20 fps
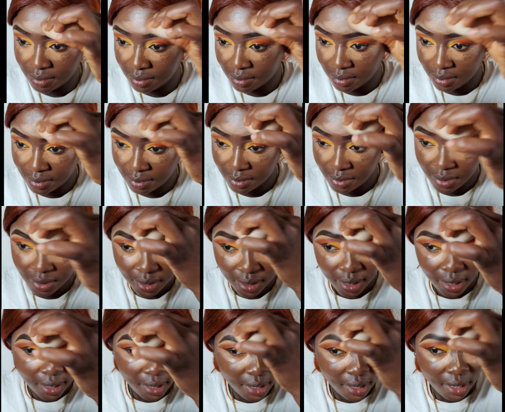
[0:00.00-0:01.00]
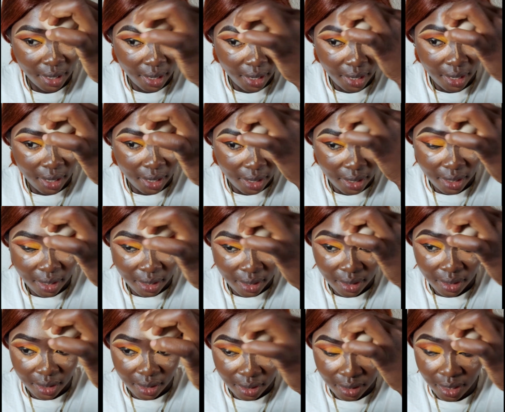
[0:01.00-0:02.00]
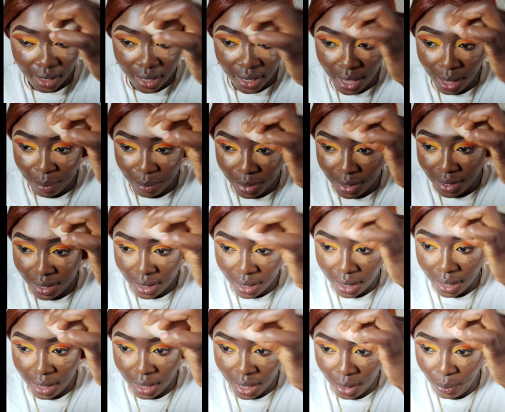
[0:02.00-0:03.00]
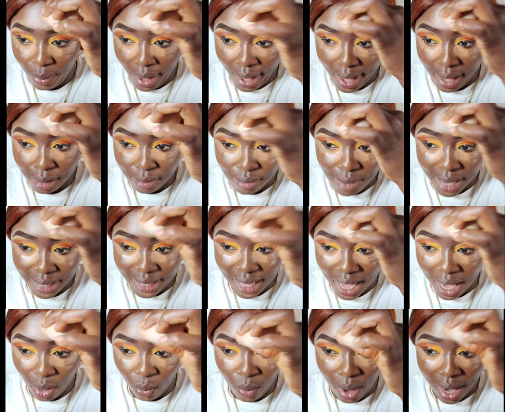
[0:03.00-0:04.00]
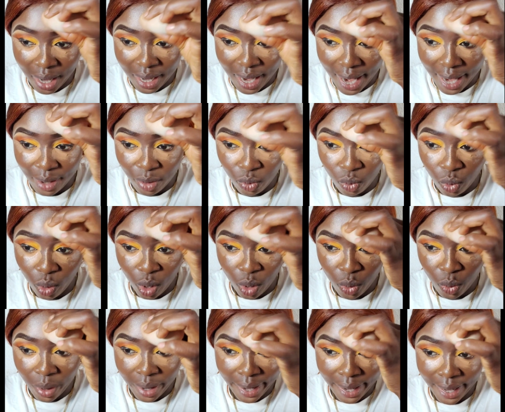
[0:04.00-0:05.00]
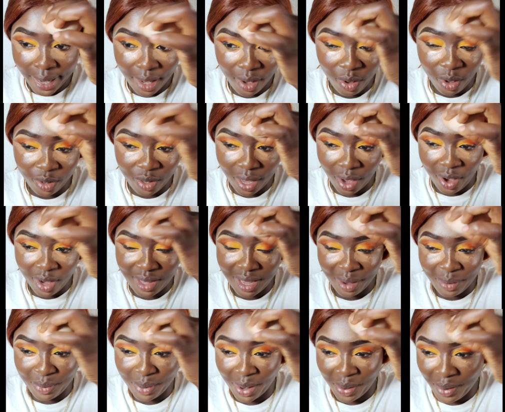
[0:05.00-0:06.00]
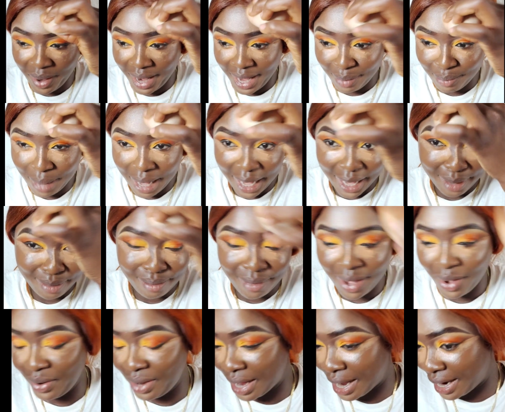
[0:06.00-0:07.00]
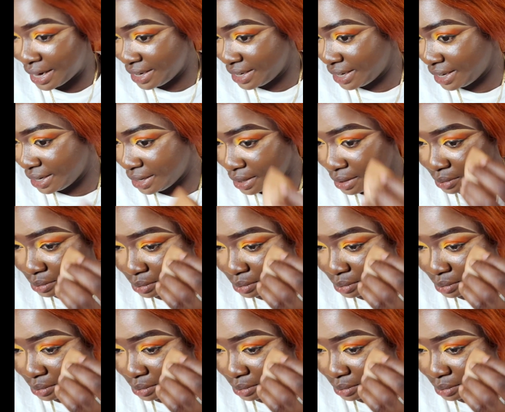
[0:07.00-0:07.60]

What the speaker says: It's so oily. It's good for people like for me that had dry skin. Well, this one come like say too oil.